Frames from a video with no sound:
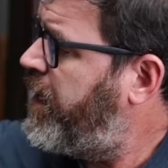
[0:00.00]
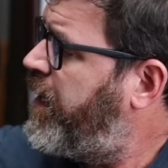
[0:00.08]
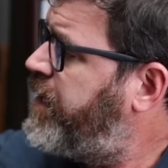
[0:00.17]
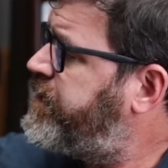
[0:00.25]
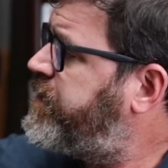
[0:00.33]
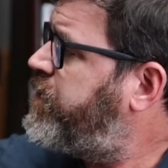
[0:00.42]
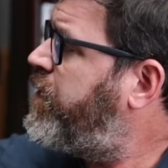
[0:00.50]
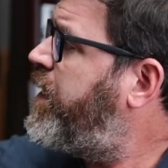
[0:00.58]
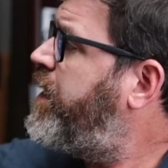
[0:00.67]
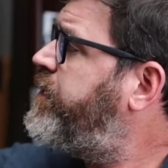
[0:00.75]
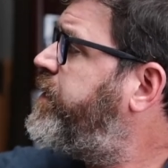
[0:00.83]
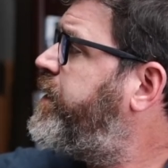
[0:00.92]
Has the
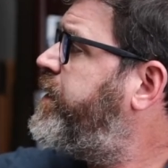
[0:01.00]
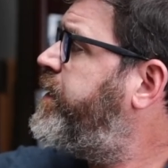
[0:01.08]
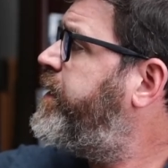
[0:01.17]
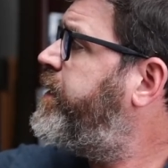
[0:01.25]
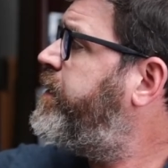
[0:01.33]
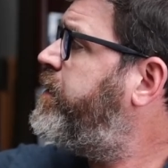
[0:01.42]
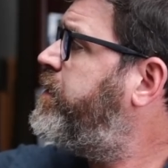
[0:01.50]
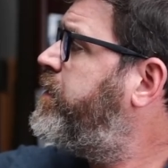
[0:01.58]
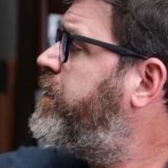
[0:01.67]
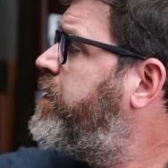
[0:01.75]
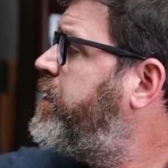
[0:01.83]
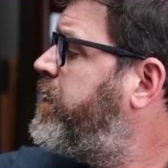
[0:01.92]
ground in here.
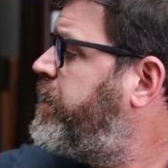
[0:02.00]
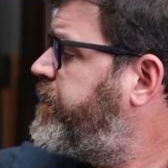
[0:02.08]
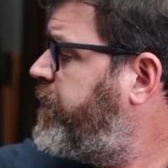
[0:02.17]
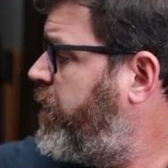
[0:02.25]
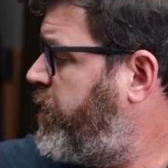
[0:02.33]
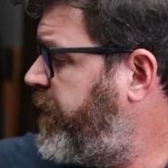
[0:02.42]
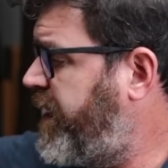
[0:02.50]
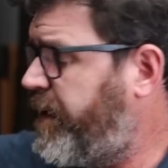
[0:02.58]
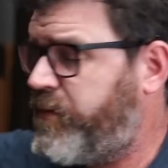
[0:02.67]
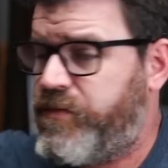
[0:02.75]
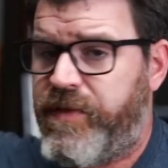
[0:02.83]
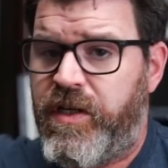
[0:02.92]
So the
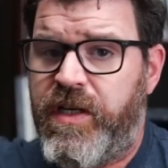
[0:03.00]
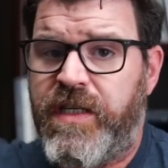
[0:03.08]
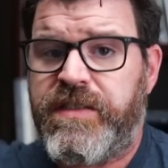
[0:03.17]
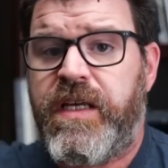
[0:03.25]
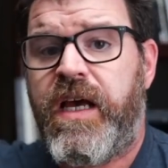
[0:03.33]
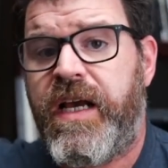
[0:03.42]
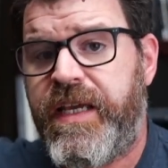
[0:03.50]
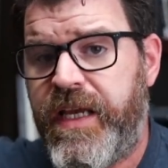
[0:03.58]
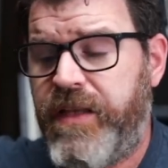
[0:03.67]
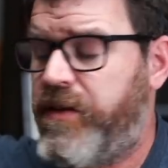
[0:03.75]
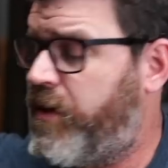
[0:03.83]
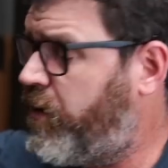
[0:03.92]
cable's very nice.
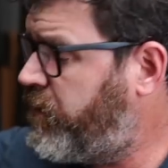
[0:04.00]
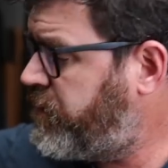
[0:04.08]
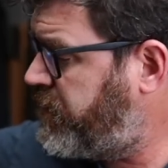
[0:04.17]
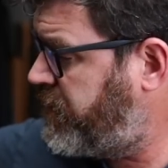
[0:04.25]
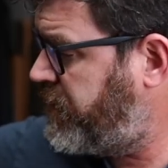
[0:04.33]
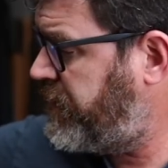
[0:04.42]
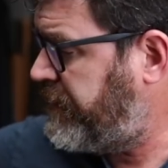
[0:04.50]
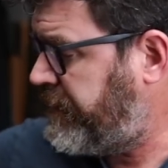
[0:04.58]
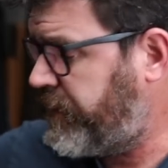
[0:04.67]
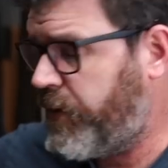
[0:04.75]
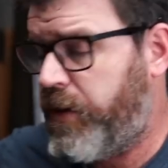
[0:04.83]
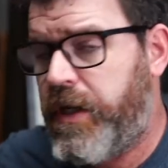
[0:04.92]
Again though,
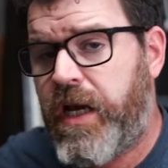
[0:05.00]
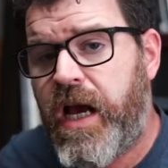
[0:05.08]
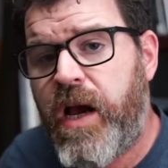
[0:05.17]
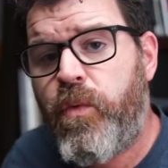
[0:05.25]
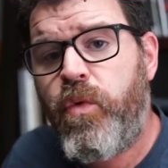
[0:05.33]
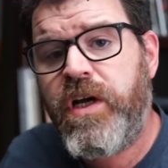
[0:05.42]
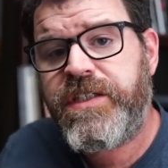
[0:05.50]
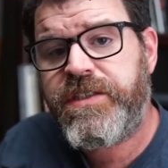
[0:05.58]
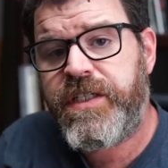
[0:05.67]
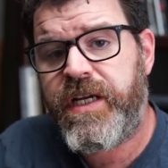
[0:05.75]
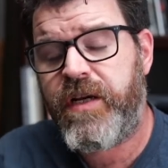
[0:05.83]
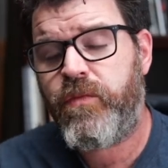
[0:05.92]
sorry, I wish
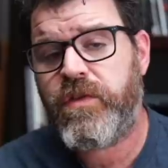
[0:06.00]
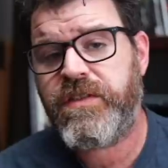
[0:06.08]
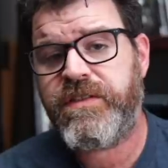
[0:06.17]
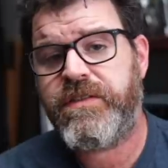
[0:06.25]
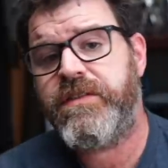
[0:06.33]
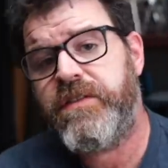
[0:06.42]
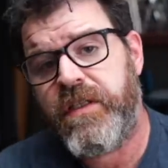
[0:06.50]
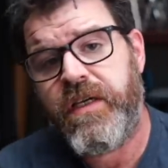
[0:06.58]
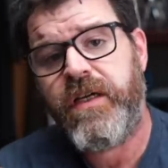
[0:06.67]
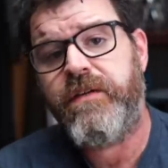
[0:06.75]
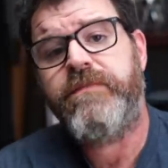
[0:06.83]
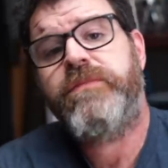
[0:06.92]
it was
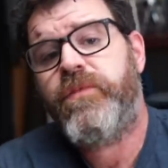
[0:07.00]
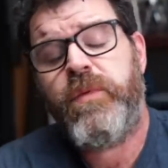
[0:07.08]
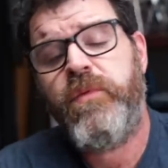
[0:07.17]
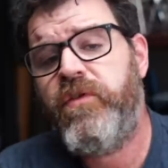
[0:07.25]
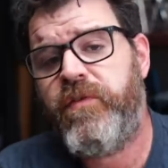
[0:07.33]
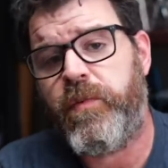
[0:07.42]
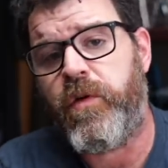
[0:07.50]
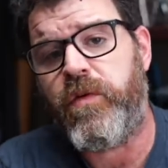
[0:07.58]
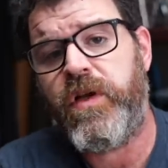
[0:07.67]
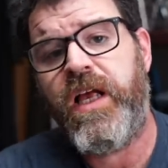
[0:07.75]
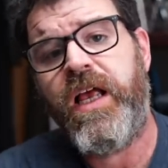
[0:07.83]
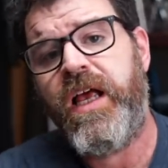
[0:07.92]
removable.
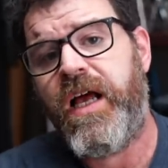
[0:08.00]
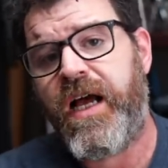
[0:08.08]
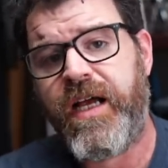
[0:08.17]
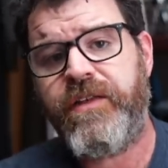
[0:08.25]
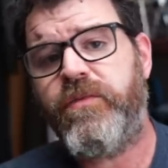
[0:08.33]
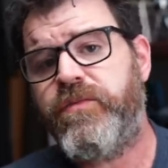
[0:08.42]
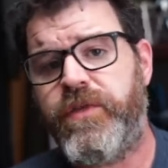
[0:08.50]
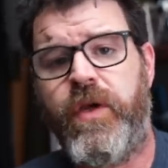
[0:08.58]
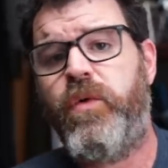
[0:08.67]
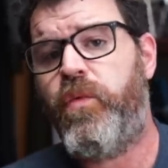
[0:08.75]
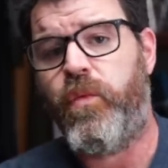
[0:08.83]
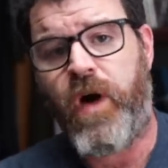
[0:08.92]
I don't
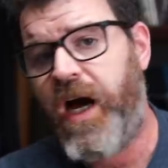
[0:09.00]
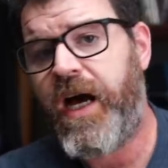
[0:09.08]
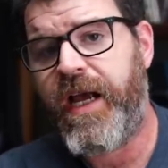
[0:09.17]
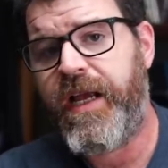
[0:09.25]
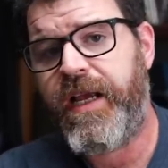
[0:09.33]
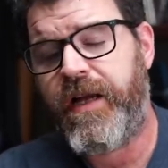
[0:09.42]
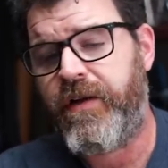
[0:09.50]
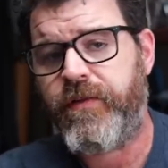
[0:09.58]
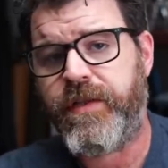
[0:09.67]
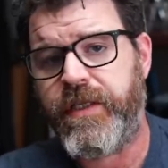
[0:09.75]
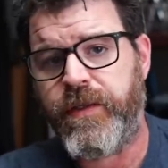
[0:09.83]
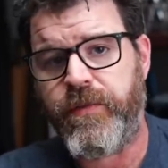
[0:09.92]
know why. I
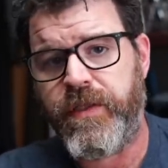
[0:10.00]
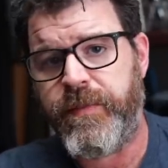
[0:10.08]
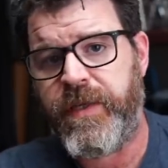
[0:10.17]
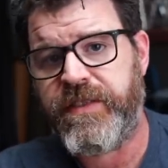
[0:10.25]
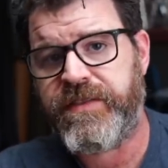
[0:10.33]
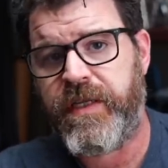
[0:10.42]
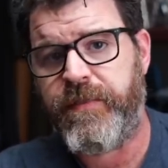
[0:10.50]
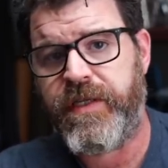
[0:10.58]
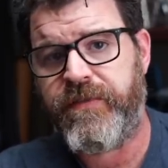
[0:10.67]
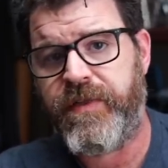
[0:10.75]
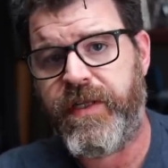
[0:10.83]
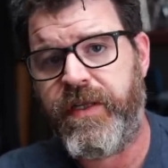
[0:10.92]
don't think it really makes that big
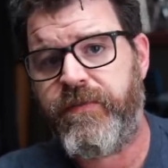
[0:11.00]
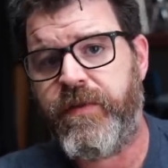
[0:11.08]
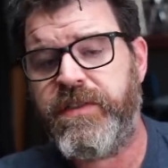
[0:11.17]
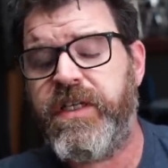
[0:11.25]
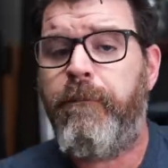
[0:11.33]
of a difference,